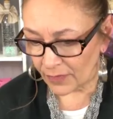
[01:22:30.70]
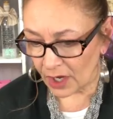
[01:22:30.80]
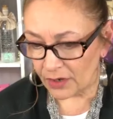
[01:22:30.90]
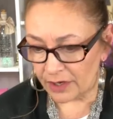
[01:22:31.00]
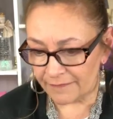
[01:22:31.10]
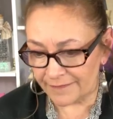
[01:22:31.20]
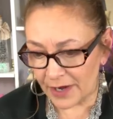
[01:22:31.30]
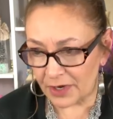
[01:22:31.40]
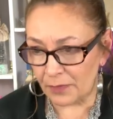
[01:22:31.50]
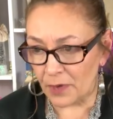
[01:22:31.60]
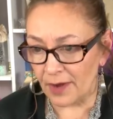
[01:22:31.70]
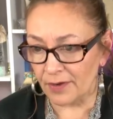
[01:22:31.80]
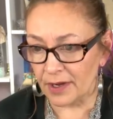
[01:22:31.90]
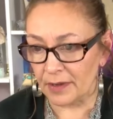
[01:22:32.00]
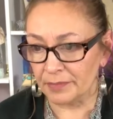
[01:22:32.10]
Oh, you're very
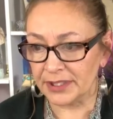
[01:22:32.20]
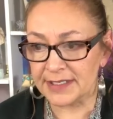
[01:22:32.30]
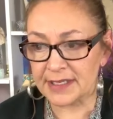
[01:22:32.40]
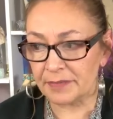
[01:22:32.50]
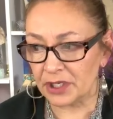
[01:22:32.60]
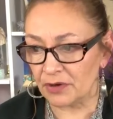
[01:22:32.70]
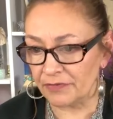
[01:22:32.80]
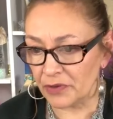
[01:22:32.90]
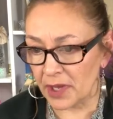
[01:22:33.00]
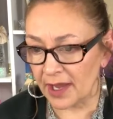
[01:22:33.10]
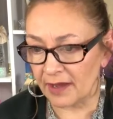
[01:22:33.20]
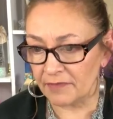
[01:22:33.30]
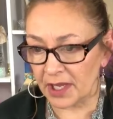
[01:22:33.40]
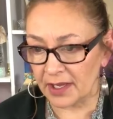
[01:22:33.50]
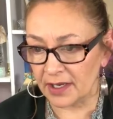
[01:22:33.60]
welcome. Please let me know if you have
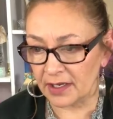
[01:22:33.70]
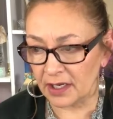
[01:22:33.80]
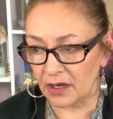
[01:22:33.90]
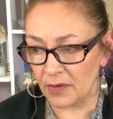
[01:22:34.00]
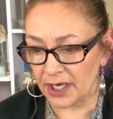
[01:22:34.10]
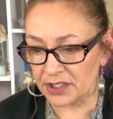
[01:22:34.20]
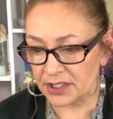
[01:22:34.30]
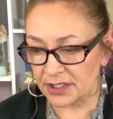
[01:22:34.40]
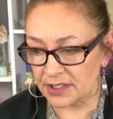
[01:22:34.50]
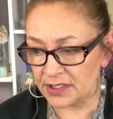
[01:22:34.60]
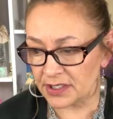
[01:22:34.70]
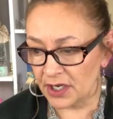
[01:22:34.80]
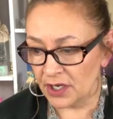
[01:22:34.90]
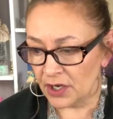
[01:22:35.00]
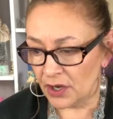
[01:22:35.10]
any questions
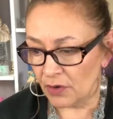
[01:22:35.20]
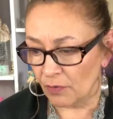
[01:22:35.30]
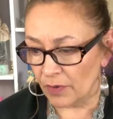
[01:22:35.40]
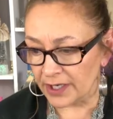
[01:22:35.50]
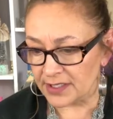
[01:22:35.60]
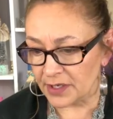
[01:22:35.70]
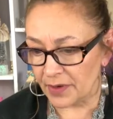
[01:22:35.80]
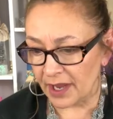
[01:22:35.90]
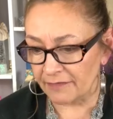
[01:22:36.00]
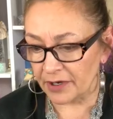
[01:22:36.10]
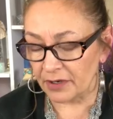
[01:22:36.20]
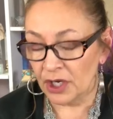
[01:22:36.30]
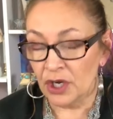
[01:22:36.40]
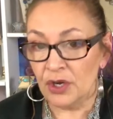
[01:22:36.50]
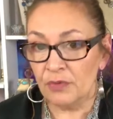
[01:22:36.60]
whatsoever.
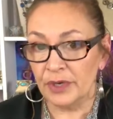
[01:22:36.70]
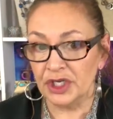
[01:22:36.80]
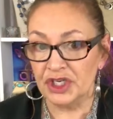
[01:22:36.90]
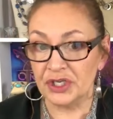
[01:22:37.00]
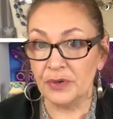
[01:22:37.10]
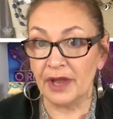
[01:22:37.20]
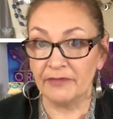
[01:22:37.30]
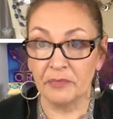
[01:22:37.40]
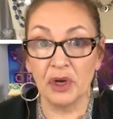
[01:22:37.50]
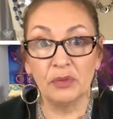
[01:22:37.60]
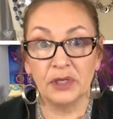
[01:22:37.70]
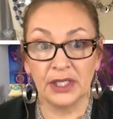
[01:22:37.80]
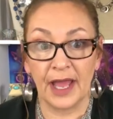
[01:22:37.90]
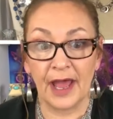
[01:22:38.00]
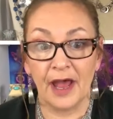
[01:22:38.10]
We do have a
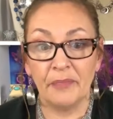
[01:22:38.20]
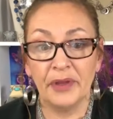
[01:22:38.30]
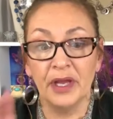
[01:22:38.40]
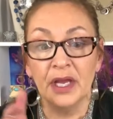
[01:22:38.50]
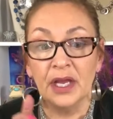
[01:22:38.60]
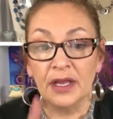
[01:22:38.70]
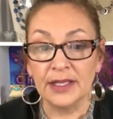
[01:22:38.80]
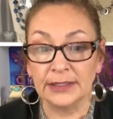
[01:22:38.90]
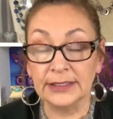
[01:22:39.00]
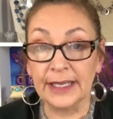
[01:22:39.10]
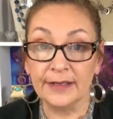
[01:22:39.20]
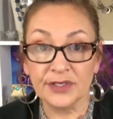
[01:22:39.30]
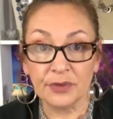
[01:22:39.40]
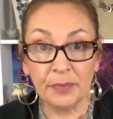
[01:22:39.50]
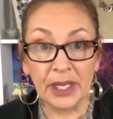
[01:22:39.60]
mobile app. The links
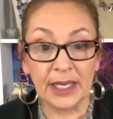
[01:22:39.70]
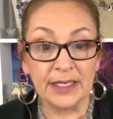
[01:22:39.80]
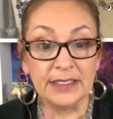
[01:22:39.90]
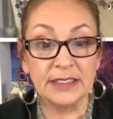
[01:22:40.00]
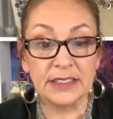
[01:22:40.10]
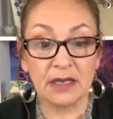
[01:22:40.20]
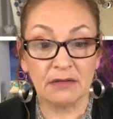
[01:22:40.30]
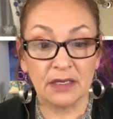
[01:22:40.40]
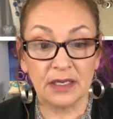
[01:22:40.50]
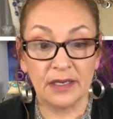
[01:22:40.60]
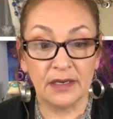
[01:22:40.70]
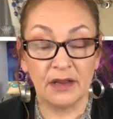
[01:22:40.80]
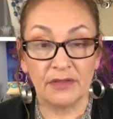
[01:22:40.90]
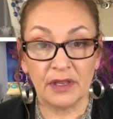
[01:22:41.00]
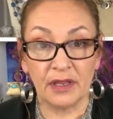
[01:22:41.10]
are pinned in
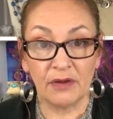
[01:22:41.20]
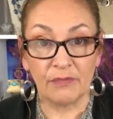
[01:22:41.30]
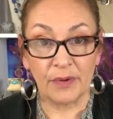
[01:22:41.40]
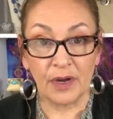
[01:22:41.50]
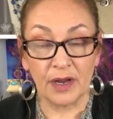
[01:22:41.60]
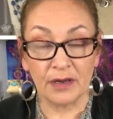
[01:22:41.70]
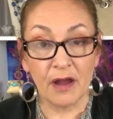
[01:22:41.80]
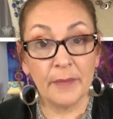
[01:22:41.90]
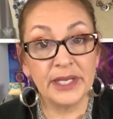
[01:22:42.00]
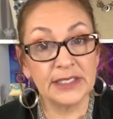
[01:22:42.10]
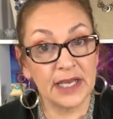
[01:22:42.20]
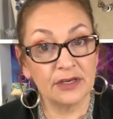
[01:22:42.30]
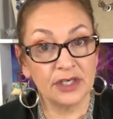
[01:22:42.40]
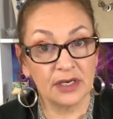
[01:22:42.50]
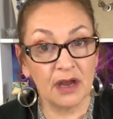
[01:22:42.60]
the uh, comment
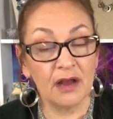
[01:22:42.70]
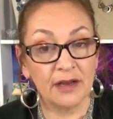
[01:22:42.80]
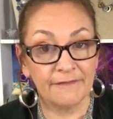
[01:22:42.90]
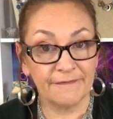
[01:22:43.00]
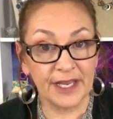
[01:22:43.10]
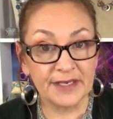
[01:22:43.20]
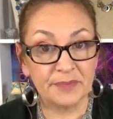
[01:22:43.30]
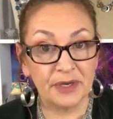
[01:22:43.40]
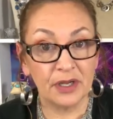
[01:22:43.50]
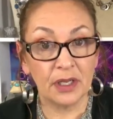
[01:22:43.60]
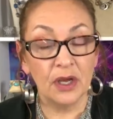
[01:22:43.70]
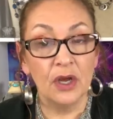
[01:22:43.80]
section on Facebook